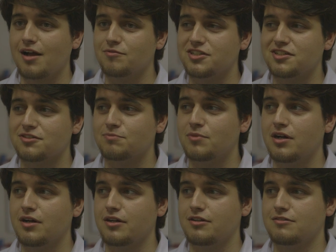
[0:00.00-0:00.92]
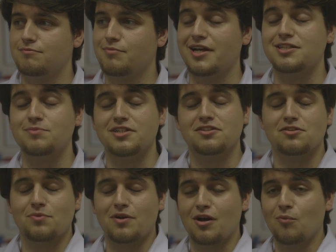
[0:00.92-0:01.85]
This is my placement. This
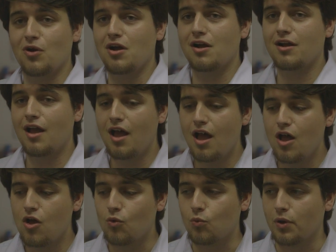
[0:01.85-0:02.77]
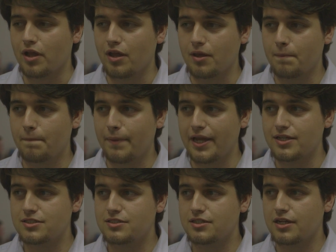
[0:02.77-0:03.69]
is where I work. We're
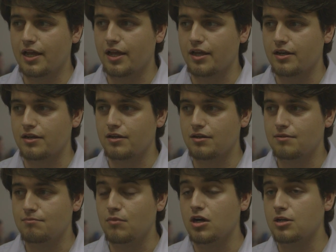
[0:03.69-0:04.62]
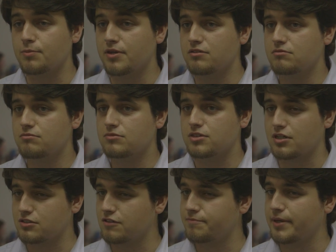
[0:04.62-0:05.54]
based in Marylebone,
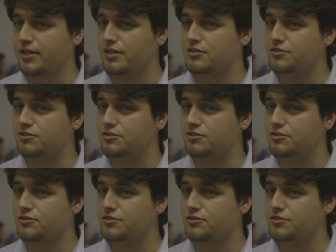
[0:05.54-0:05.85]
just off Baker